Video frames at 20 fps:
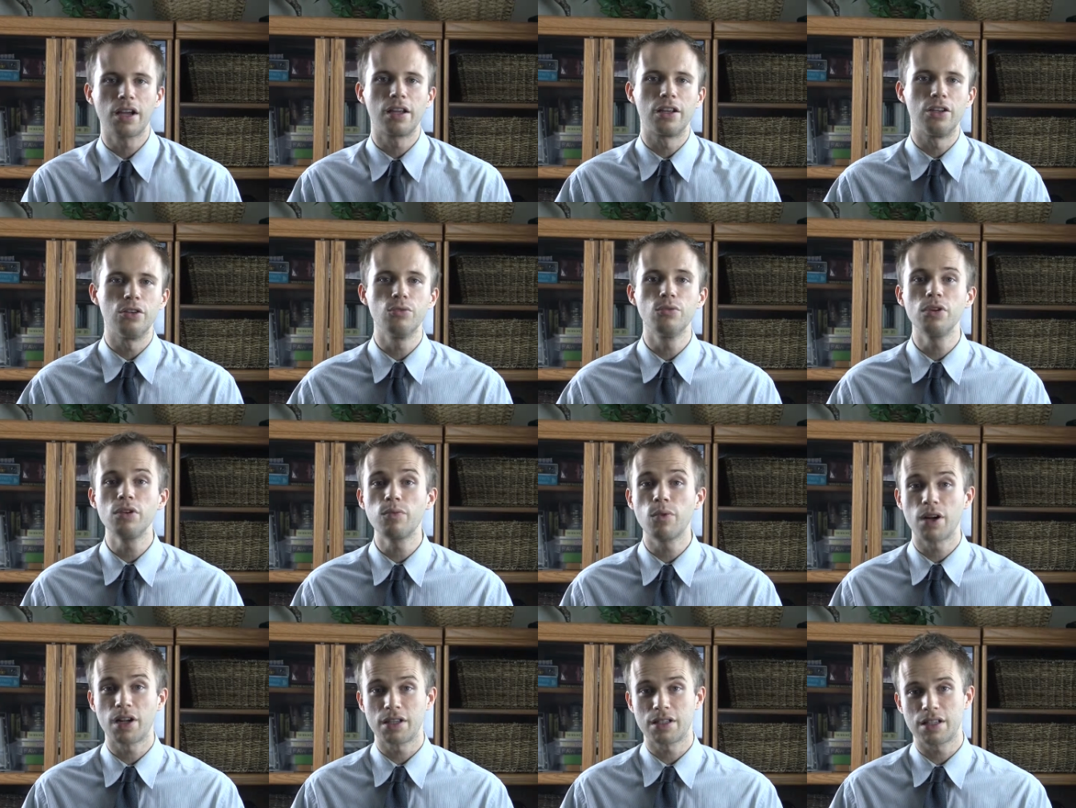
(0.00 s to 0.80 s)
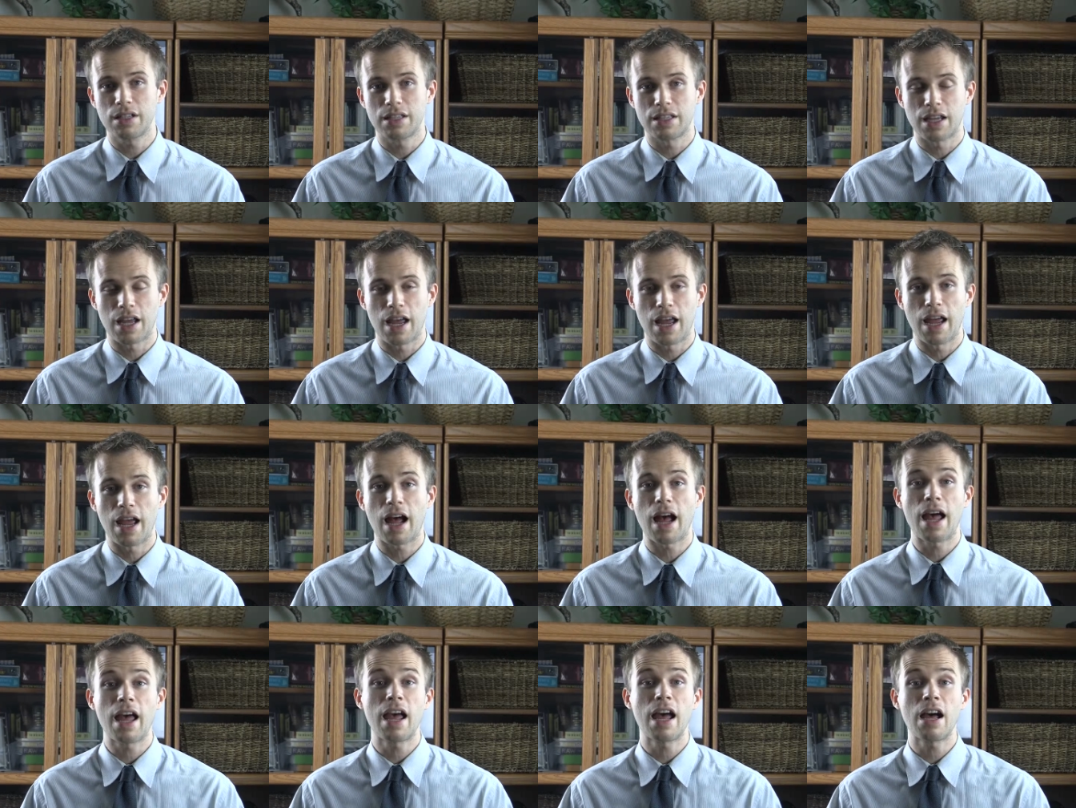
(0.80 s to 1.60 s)
you would want to say,
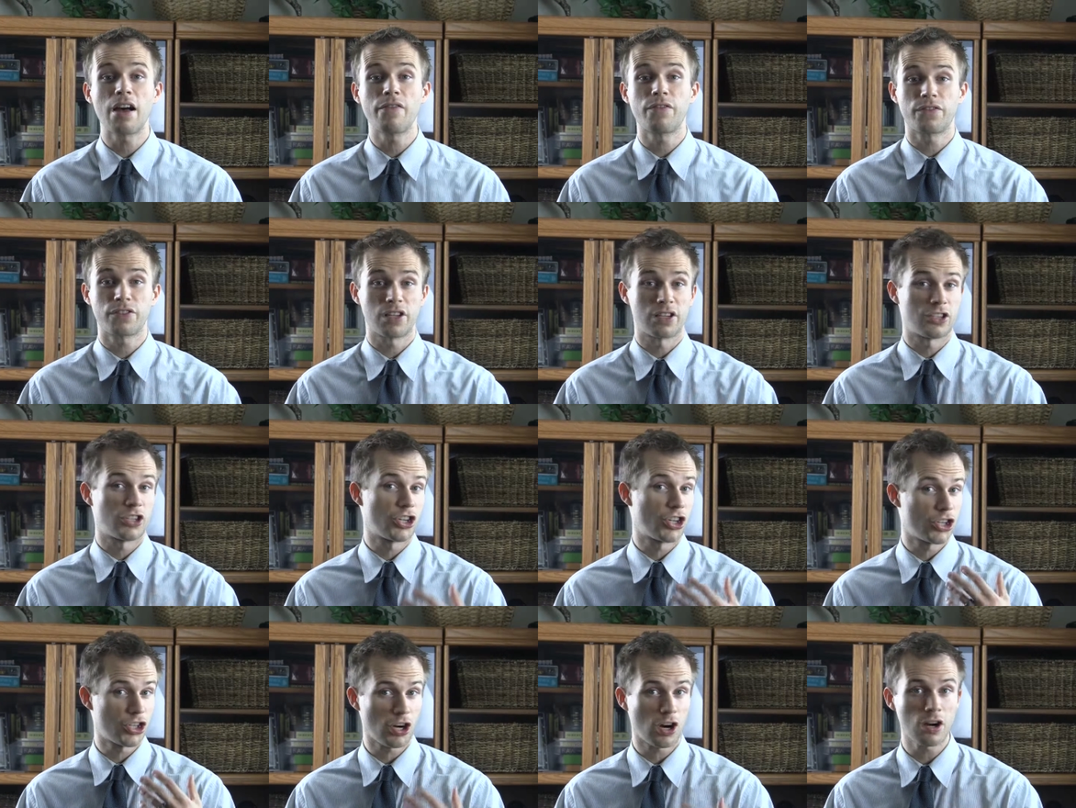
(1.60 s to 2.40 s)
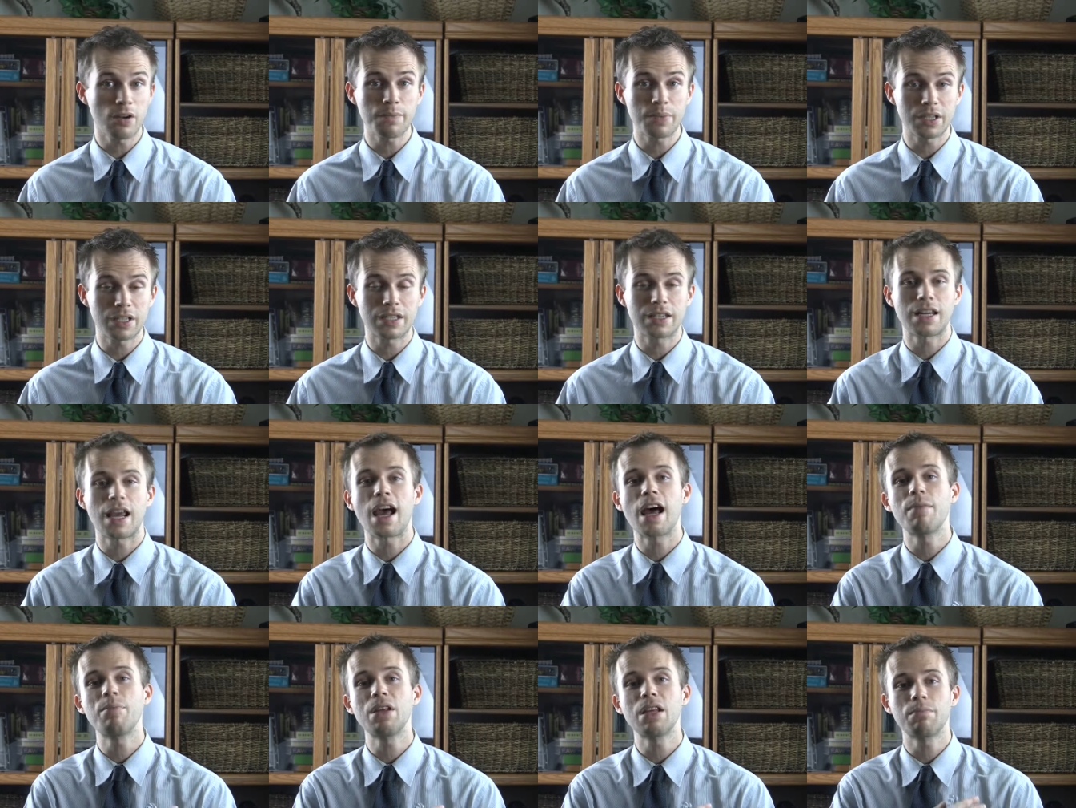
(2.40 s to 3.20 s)
I have a sharp
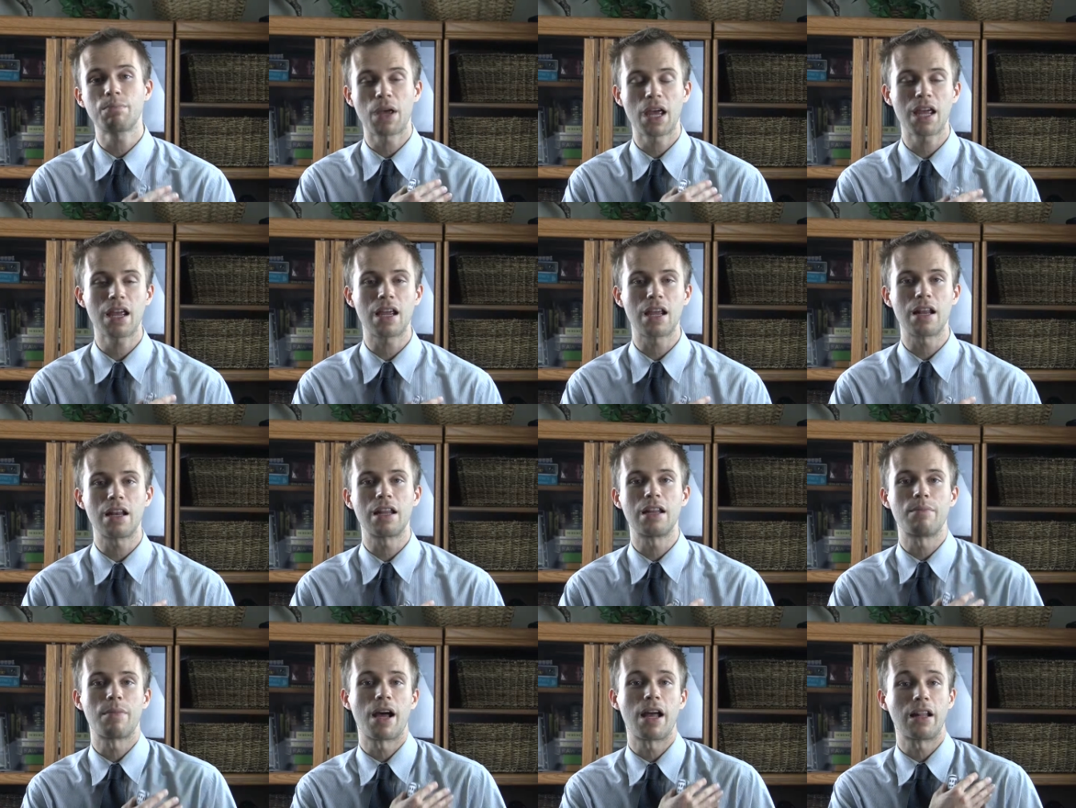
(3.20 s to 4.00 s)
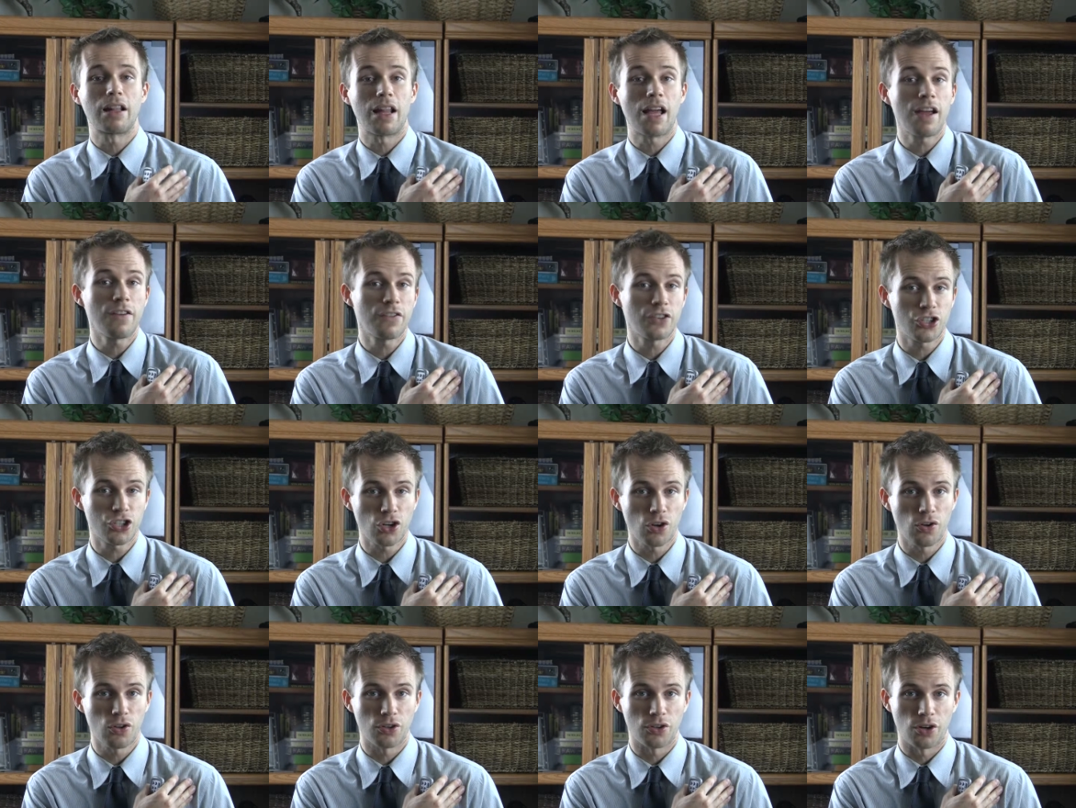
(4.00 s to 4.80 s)
stabbing pain in my left
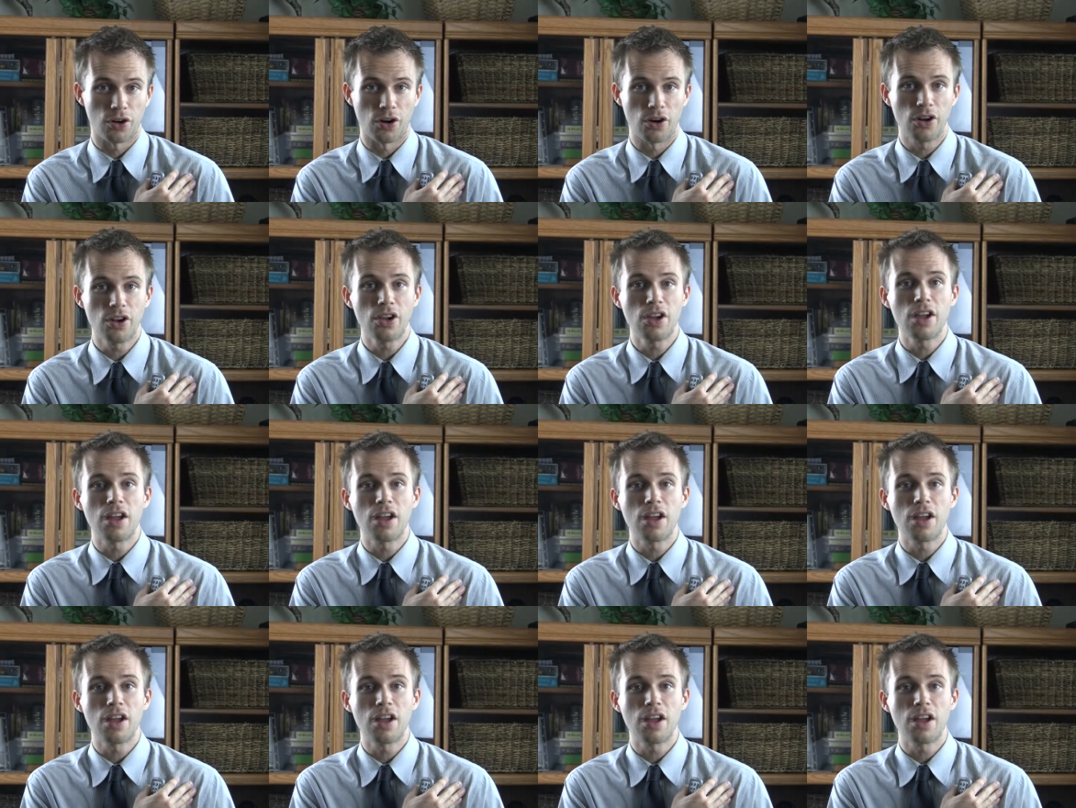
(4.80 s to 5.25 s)
shoulder